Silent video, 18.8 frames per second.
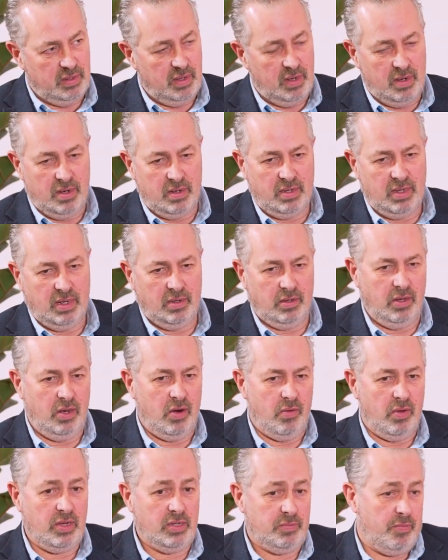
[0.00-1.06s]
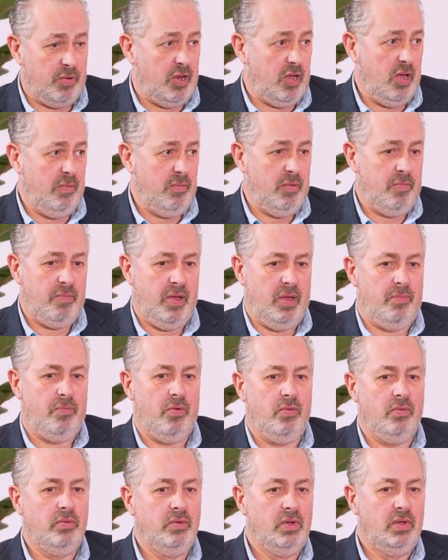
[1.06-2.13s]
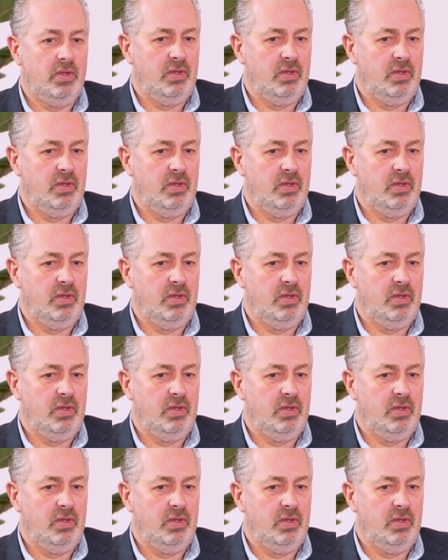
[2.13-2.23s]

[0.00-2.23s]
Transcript: And I think, as procurement people,